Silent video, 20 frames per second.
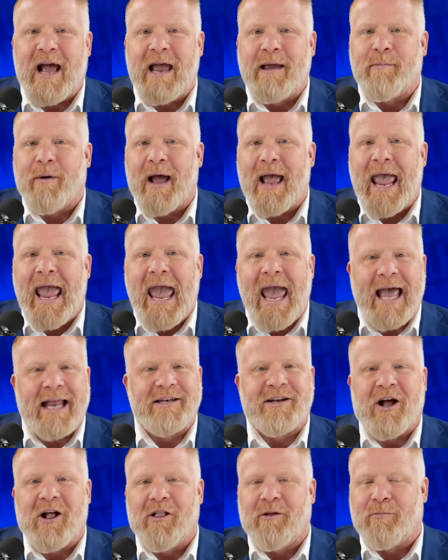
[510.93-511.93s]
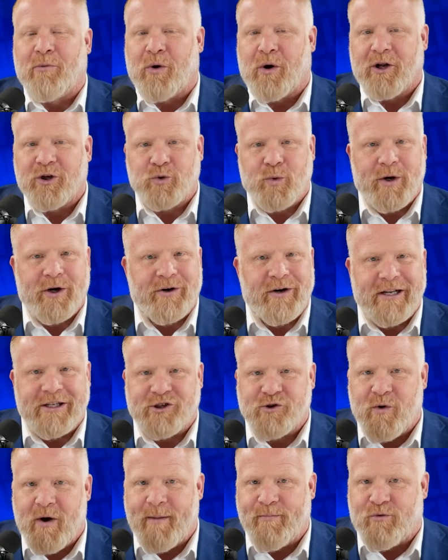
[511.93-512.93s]
I am at Dollemore on Twitter,
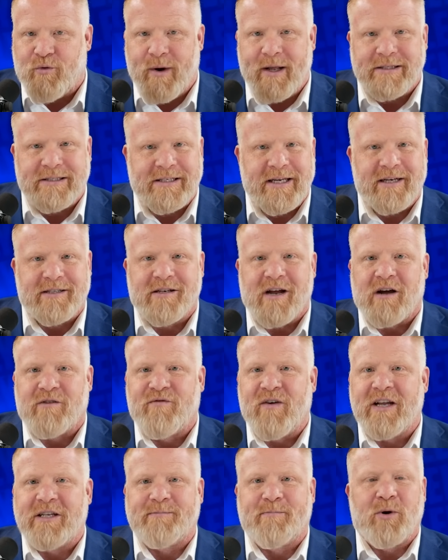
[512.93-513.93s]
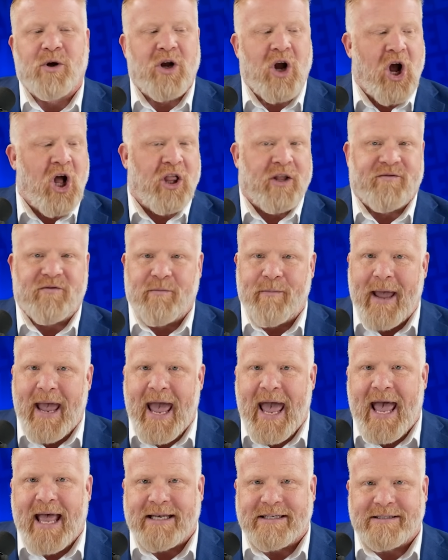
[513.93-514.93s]
Instagram, Threads, TikTok, Facebook, all of them
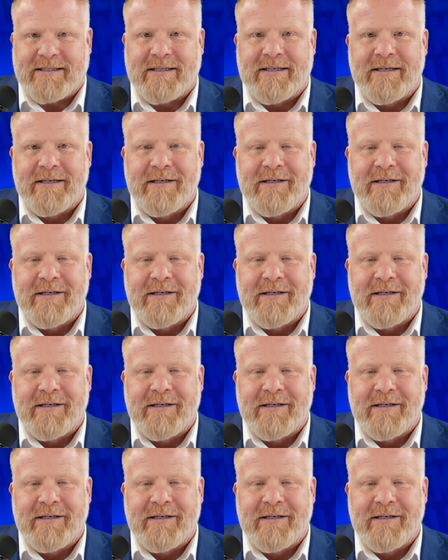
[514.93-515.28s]
at